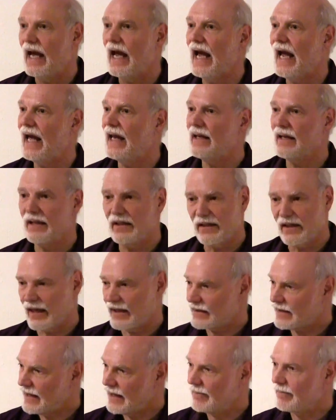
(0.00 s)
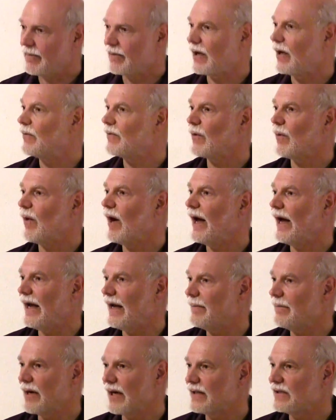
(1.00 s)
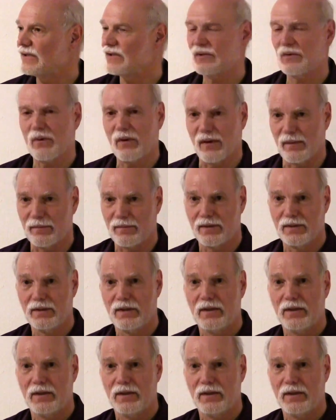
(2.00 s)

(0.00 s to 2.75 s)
and not get blown away by the storm,